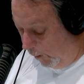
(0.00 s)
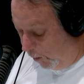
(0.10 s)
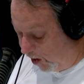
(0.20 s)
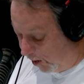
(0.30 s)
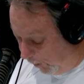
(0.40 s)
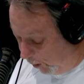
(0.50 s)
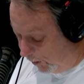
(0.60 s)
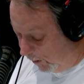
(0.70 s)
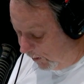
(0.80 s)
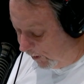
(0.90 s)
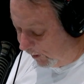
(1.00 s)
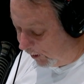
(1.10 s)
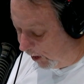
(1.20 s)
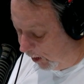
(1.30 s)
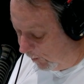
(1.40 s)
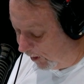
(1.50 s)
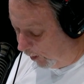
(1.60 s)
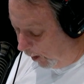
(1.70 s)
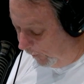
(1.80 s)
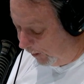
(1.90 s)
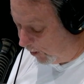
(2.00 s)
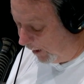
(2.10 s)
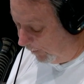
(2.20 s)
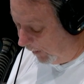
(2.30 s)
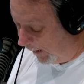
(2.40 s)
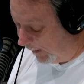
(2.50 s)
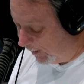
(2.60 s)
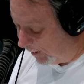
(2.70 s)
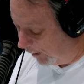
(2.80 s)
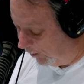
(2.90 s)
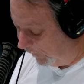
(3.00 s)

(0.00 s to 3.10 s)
Which sport uses the terms lob, tram lines and double